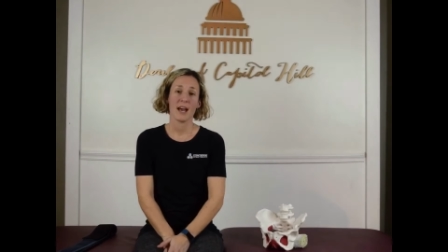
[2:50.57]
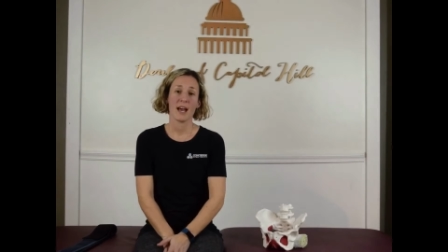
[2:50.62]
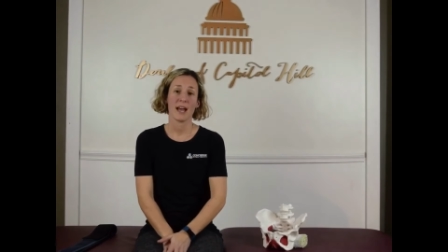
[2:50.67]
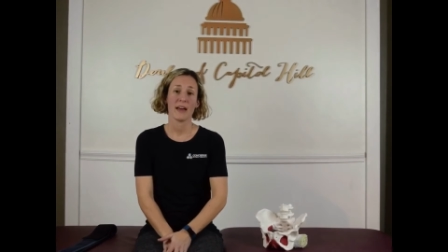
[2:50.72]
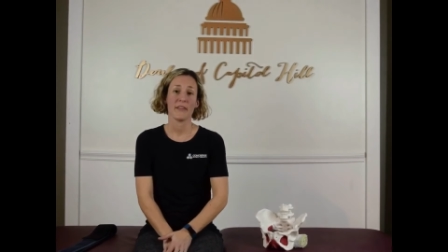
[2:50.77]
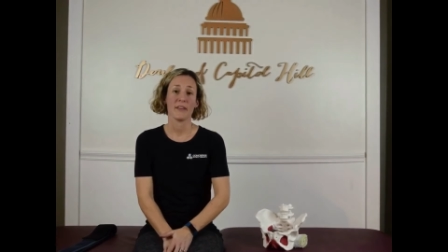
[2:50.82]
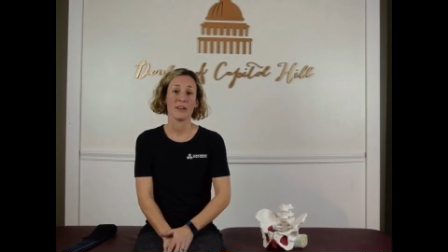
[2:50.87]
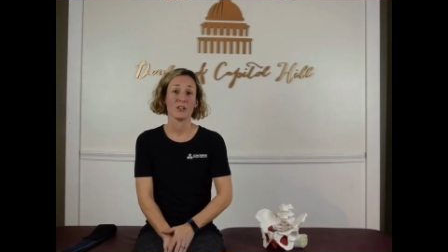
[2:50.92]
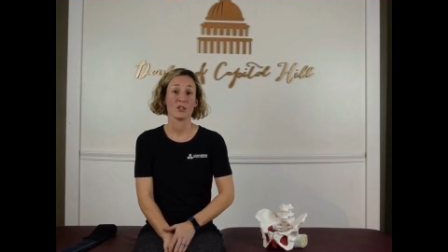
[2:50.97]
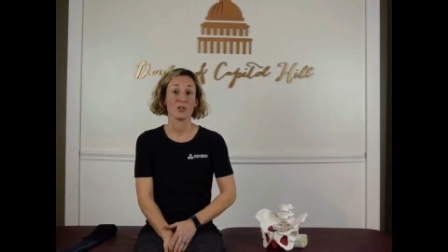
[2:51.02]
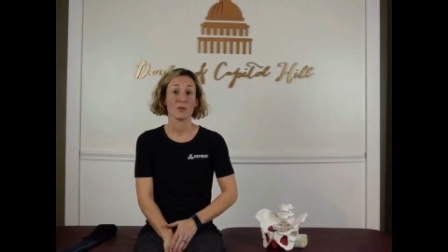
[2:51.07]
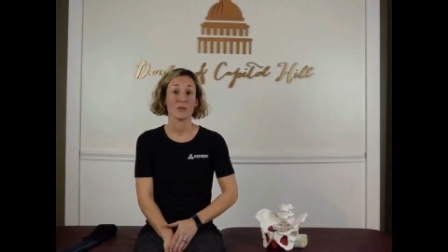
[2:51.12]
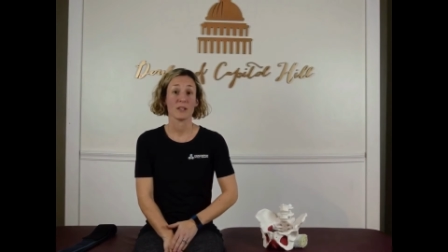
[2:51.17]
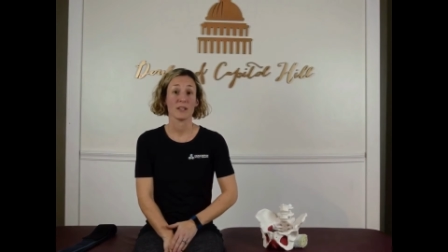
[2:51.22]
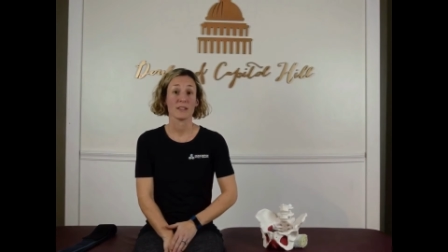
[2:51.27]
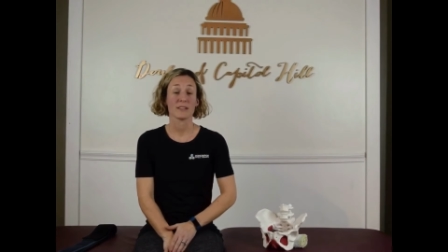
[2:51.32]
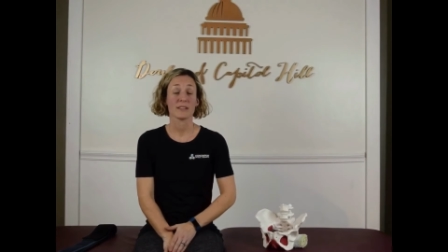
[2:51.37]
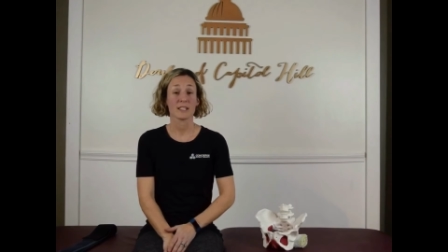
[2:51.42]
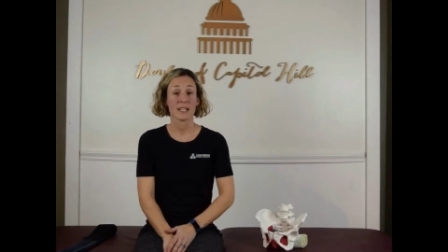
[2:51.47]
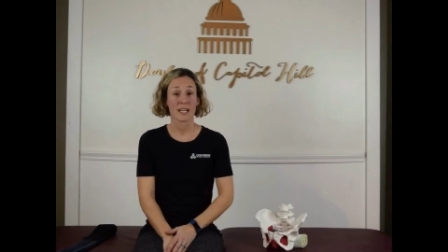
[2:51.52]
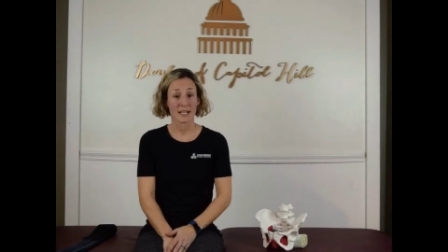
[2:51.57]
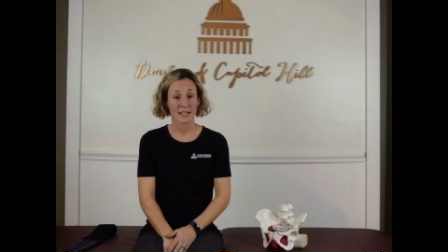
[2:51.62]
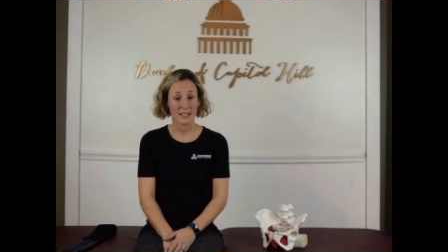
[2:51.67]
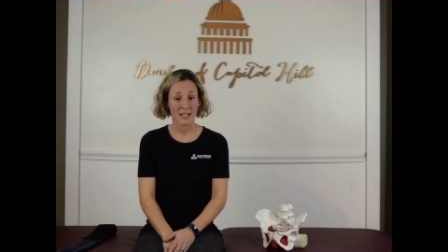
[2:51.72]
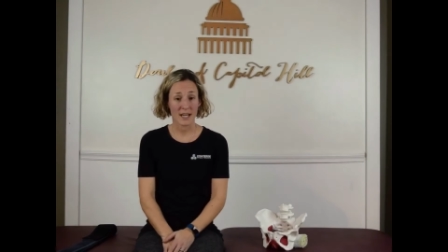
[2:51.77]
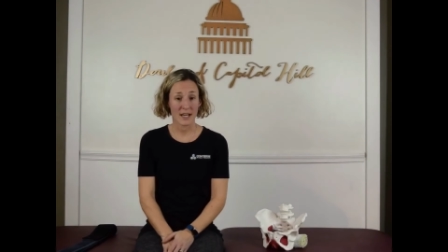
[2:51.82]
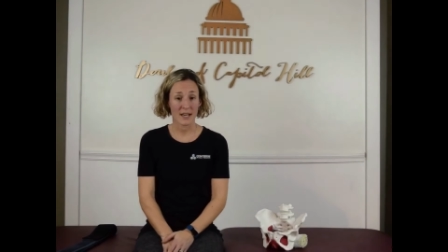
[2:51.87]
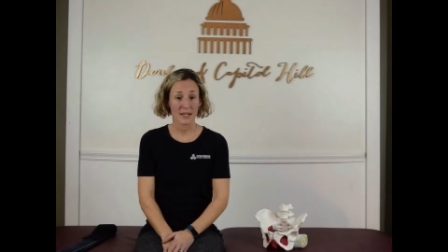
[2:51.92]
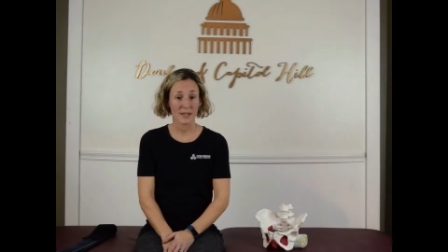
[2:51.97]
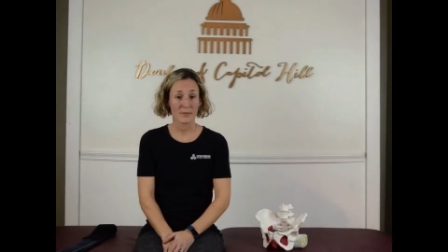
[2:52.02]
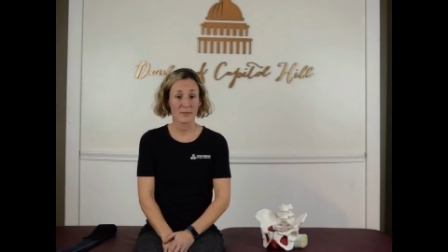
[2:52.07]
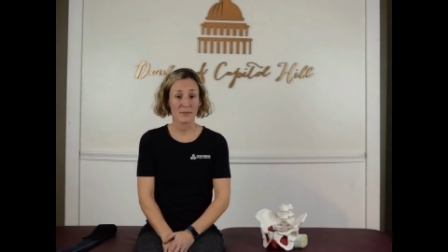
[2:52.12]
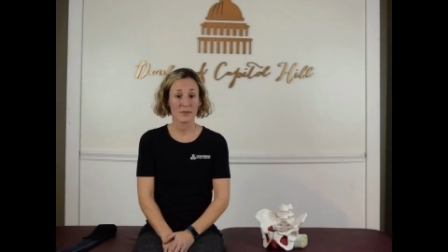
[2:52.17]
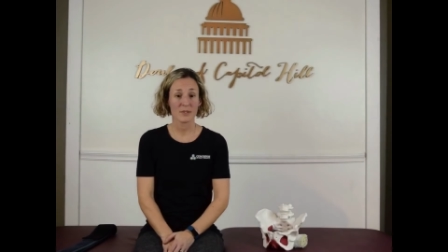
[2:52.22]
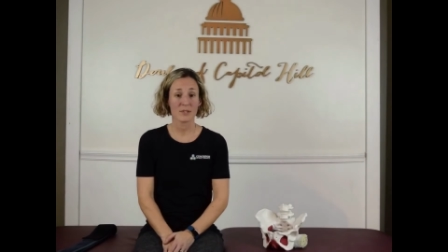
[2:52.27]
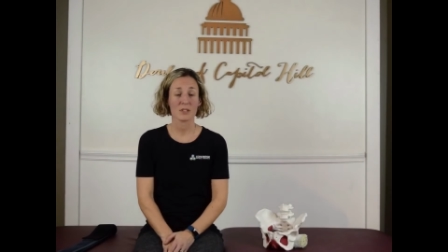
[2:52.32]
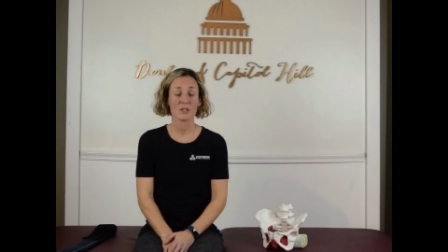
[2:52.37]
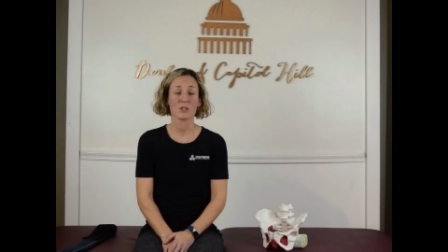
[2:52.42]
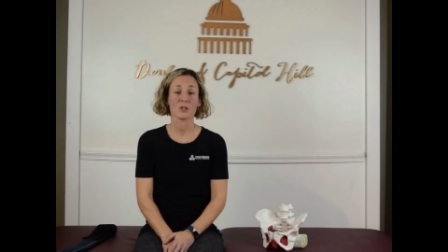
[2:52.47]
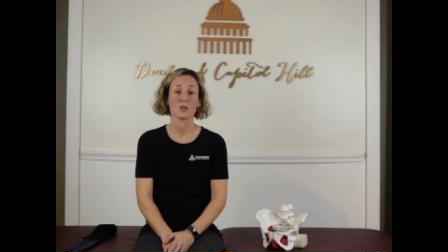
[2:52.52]
And then do this ten
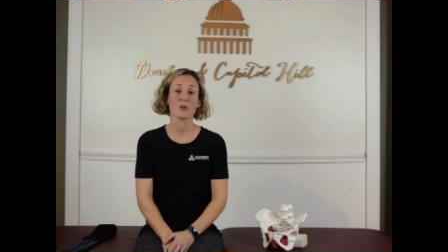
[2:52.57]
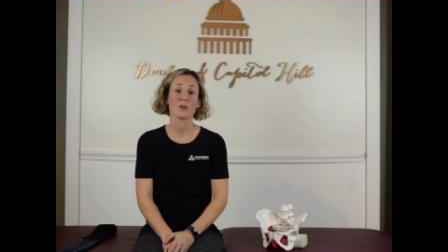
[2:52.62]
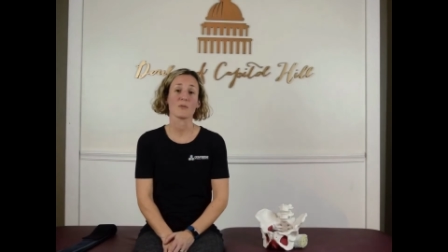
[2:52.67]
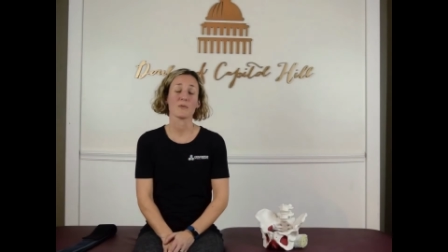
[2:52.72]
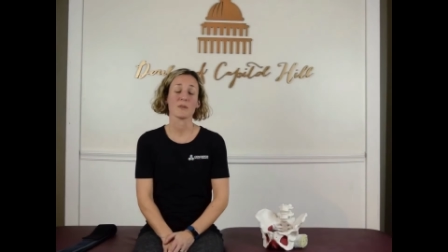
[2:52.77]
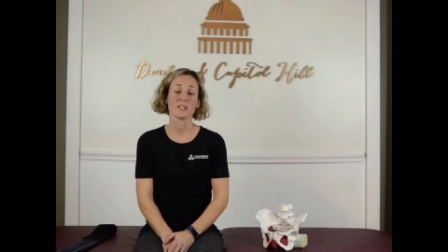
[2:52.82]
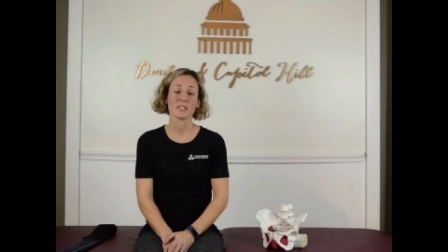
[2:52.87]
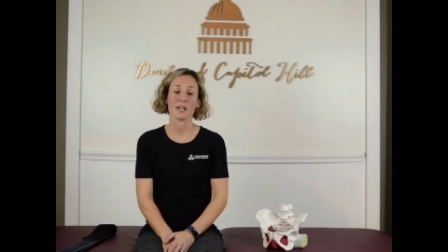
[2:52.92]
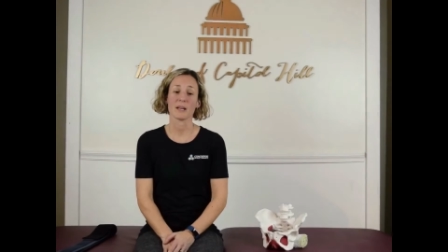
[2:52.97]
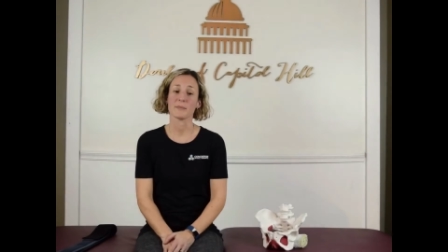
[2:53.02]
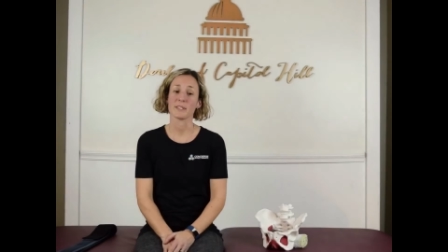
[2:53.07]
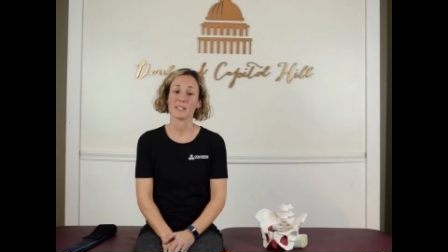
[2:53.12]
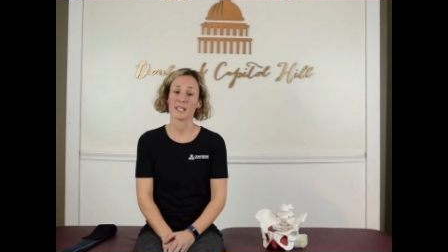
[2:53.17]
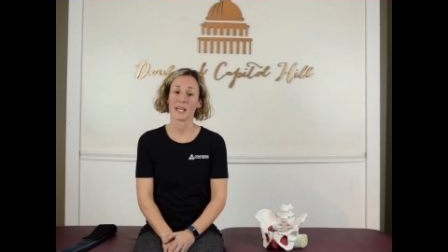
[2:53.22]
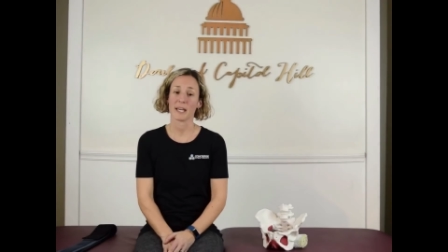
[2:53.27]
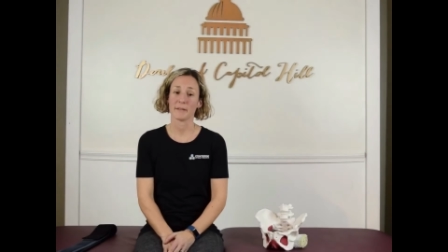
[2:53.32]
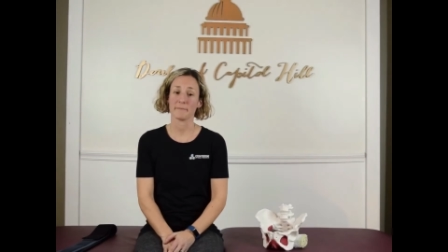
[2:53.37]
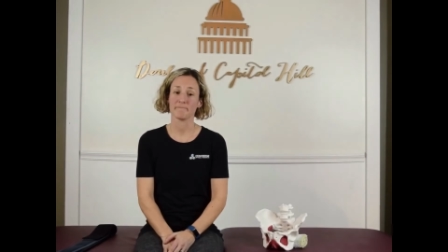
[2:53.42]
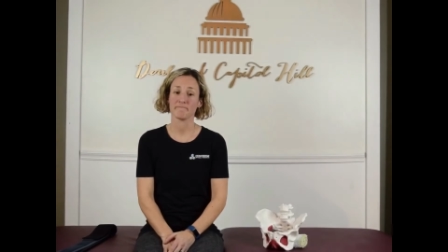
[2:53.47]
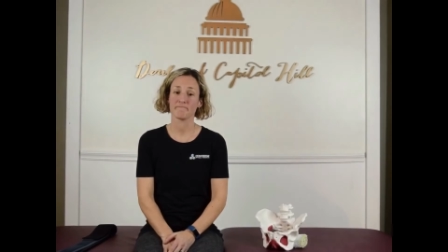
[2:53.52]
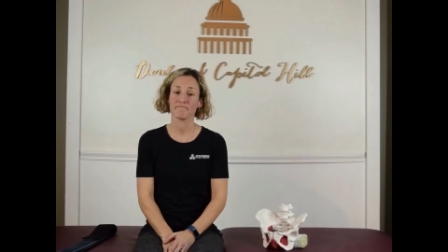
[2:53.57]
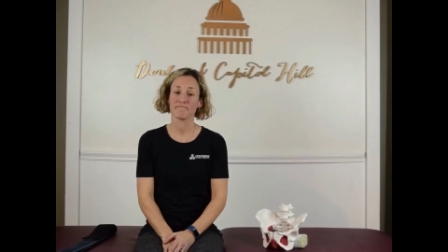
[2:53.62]
times, two to three times a day.